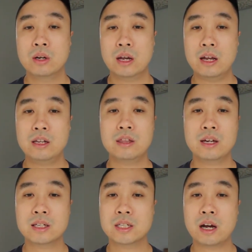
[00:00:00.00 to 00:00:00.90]

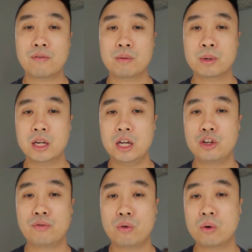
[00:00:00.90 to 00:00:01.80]
anything aside from an
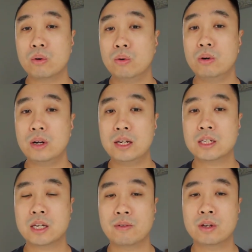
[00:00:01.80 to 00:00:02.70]
H4 or
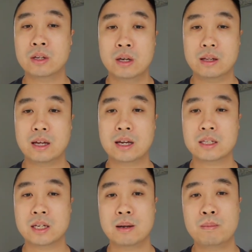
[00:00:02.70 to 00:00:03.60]
H7, like I
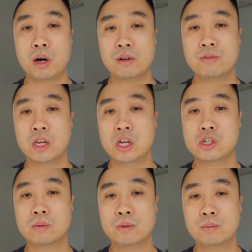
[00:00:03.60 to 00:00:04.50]
said,
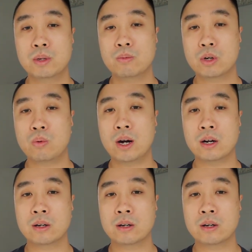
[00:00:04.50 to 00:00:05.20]
modification will be required.